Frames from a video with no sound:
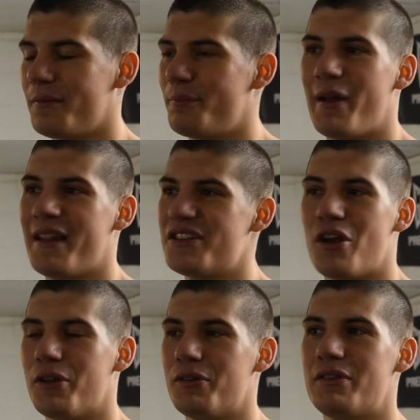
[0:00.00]
But
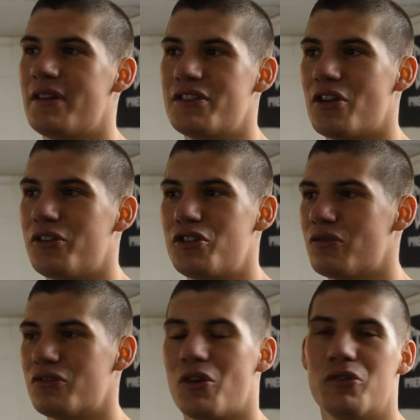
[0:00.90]
there's only
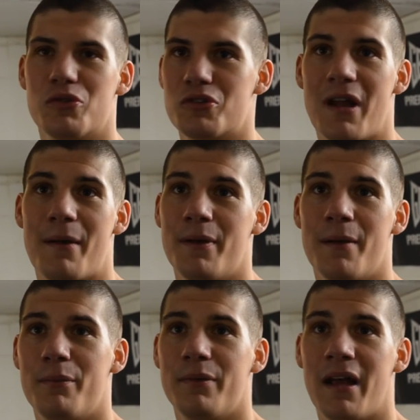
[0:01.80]
two results. What's going to happen
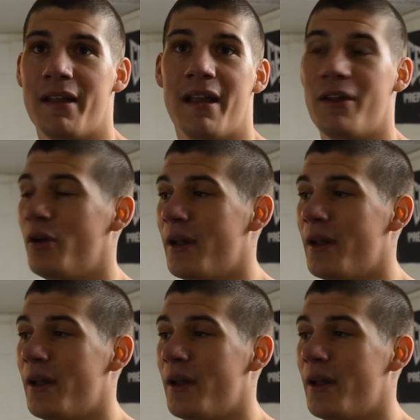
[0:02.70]
at that night?